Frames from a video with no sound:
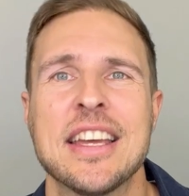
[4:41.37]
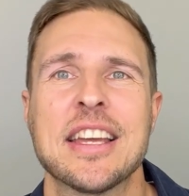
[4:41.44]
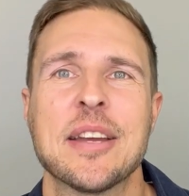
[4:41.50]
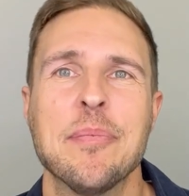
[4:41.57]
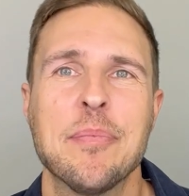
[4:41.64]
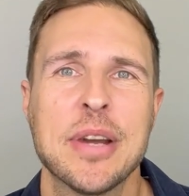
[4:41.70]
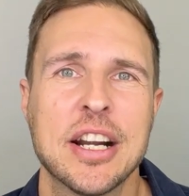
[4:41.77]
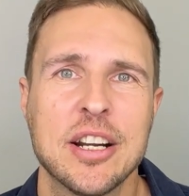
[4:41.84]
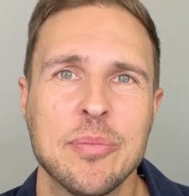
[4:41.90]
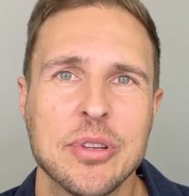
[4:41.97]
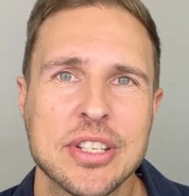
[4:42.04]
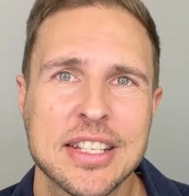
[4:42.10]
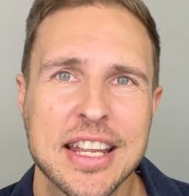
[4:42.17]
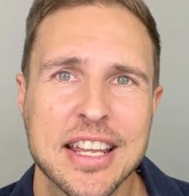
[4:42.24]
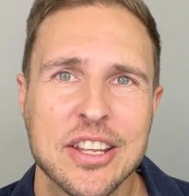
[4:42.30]
Comparable
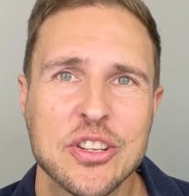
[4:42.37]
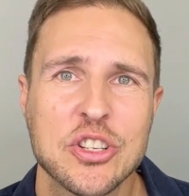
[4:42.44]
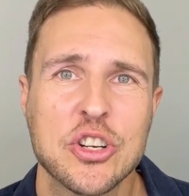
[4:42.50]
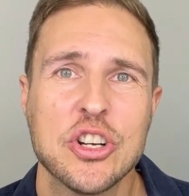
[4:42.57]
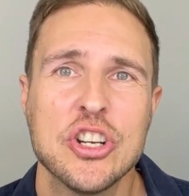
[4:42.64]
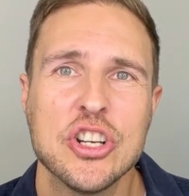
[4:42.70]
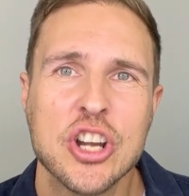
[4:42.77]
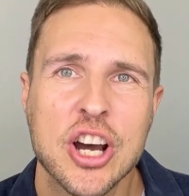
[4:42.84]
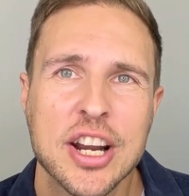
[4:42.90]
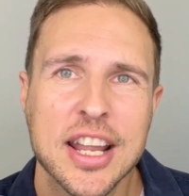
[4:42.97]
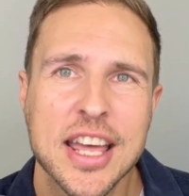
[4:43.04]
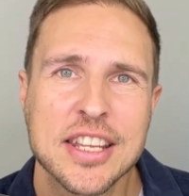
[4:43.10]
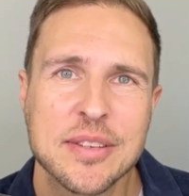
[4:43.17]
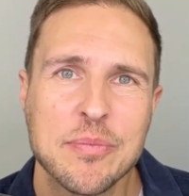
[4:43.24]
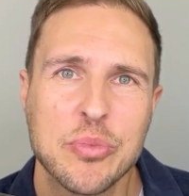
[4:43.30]
sales are not
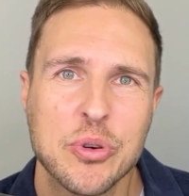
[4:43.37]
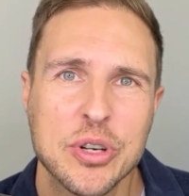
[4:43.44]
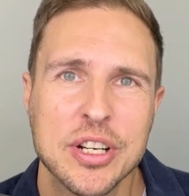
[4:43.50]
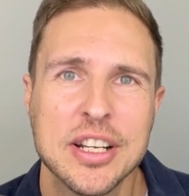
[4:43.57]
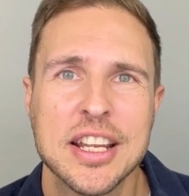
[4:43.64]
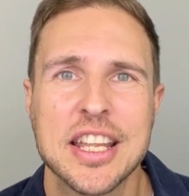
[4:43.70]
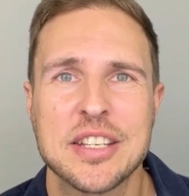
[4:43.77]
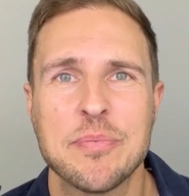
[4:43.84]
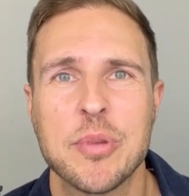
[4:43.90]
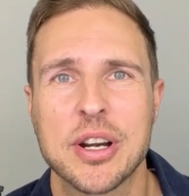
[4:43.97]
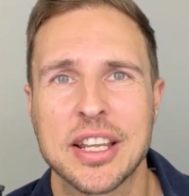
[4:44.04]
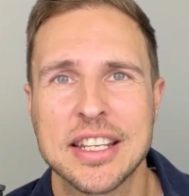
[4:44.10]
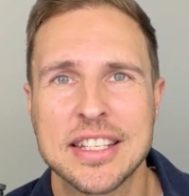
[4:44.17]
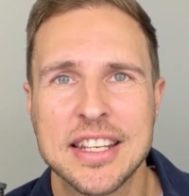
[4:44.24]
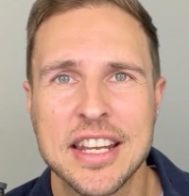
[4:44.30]
as important as
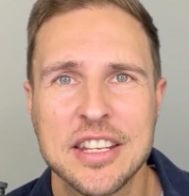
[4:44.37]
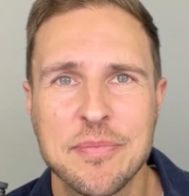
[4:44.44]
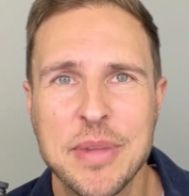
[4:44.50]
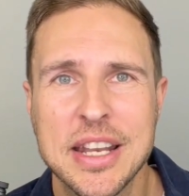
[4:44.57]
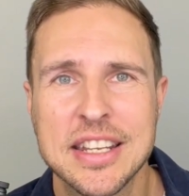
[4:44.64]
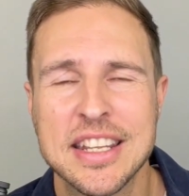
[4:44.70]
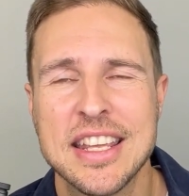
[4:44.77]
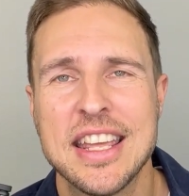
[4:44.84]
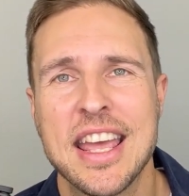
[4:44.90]
market sentiment